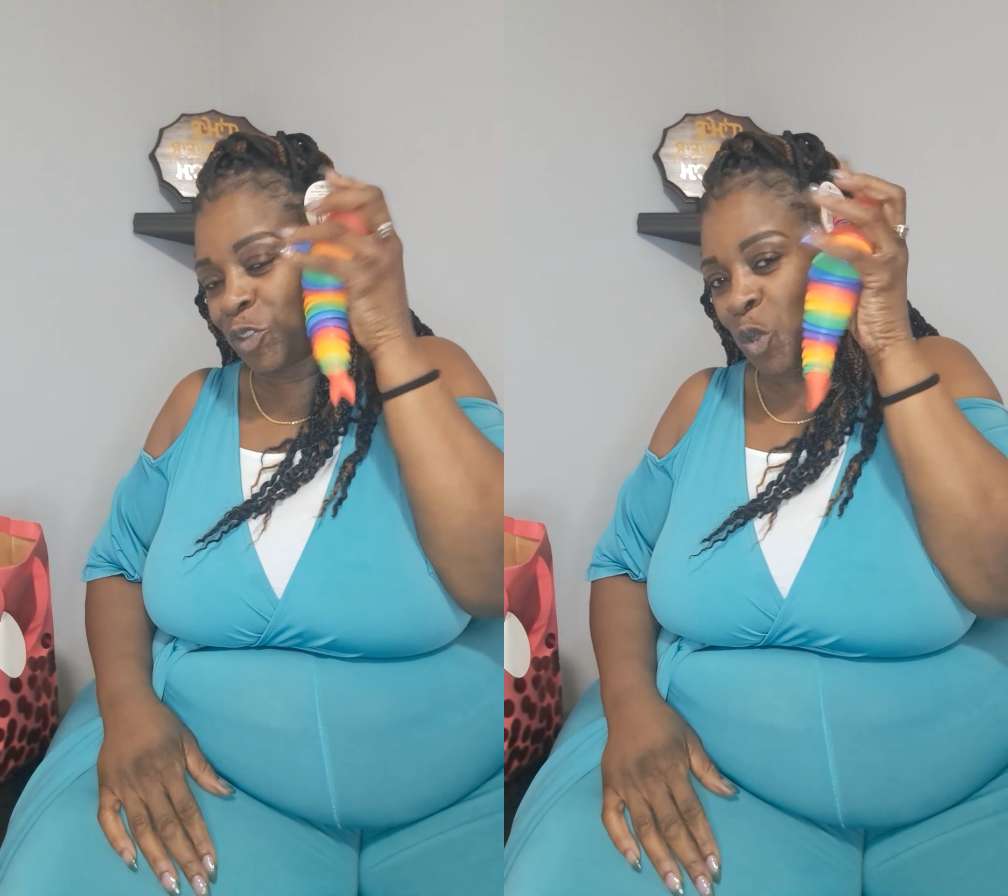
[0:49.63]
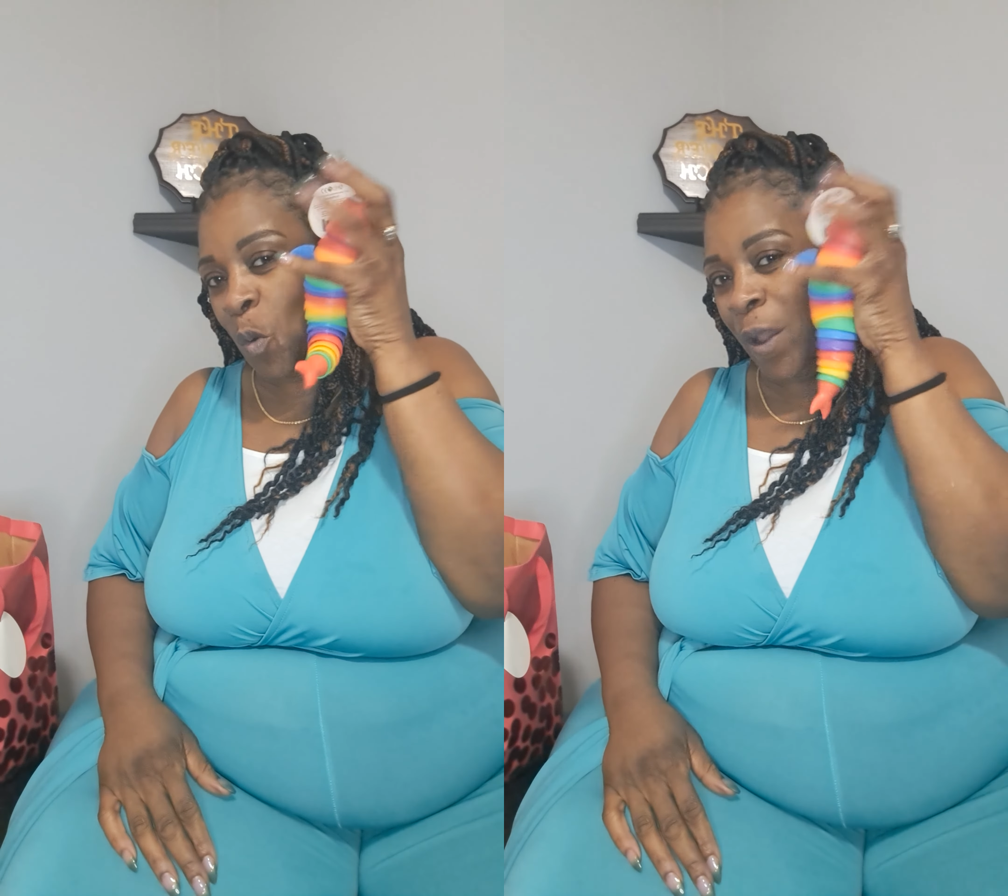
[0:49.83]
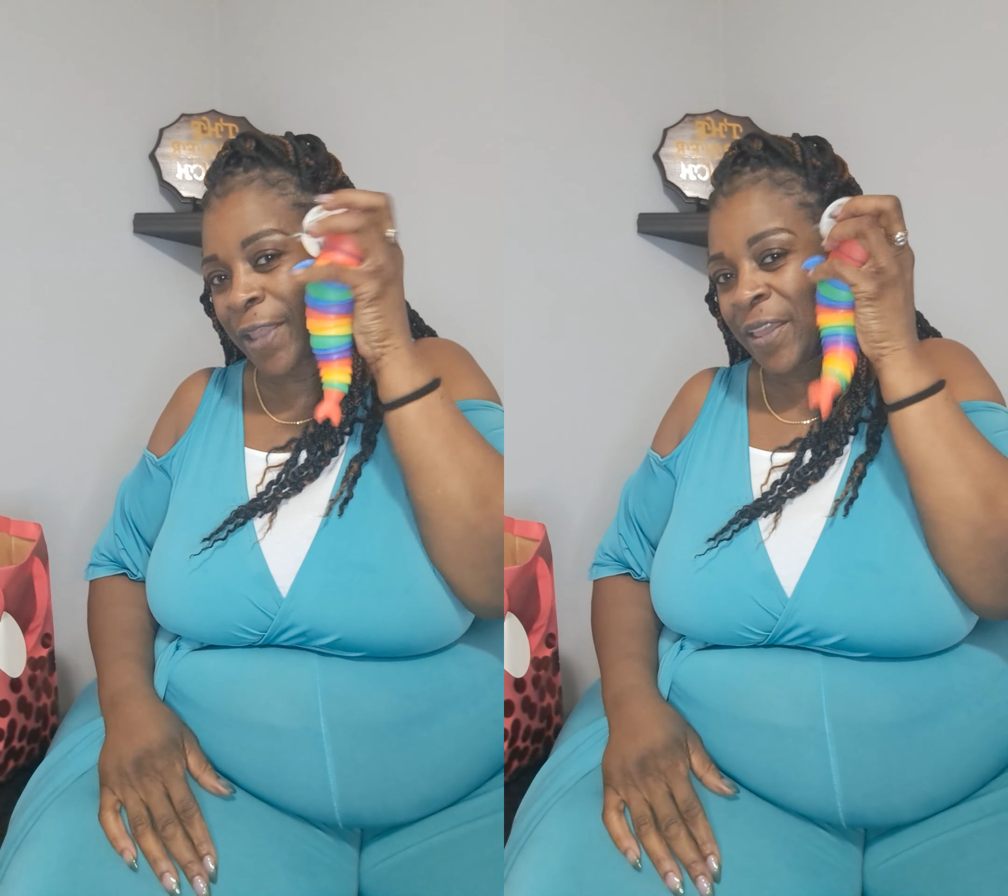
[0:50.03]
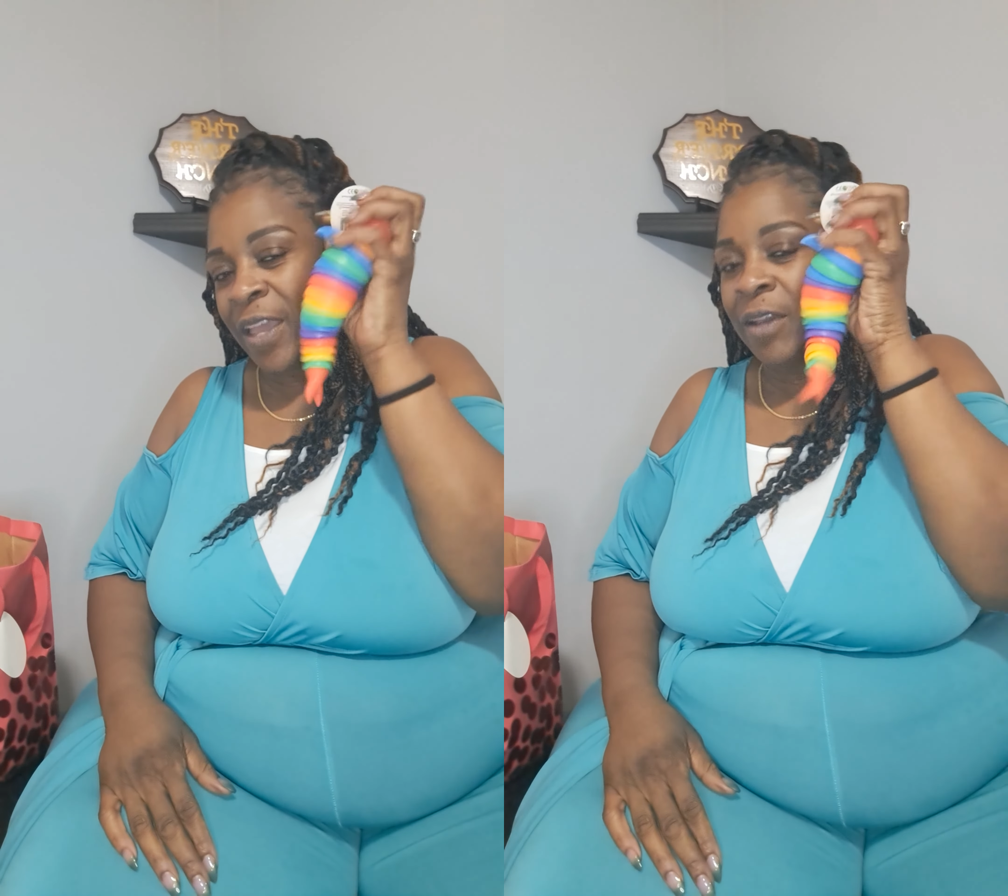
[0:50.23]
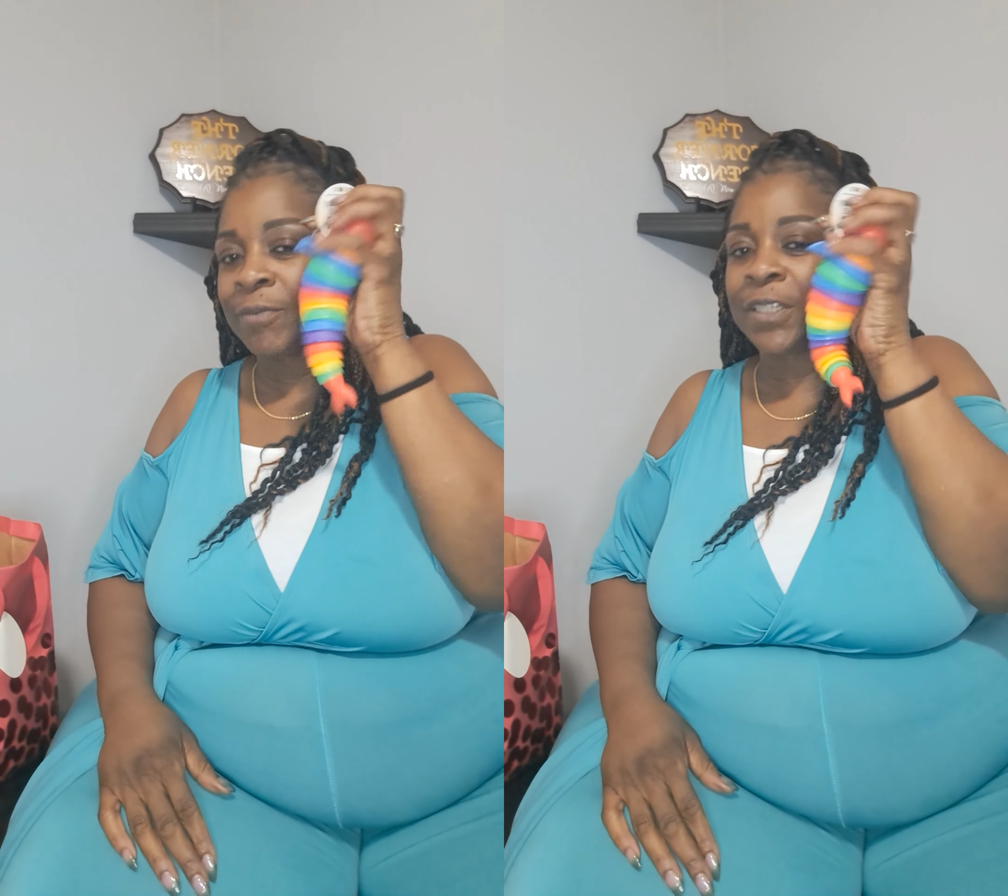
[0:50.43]
toy,
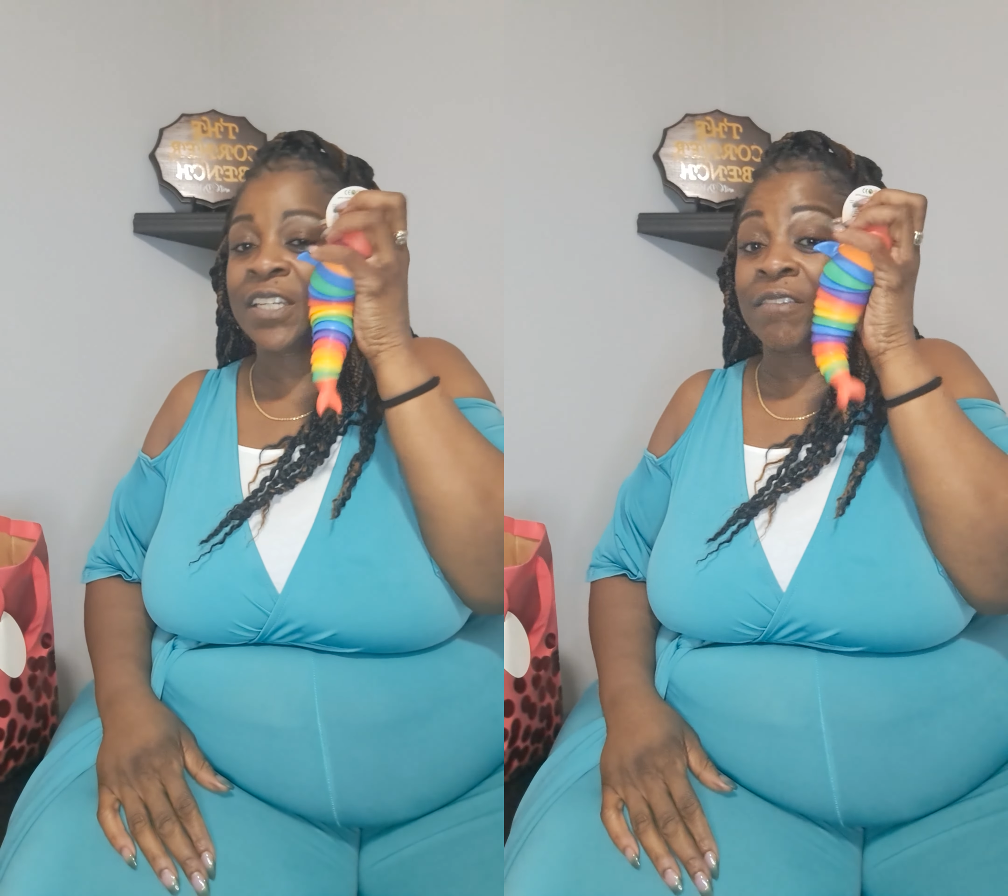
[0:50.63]
which I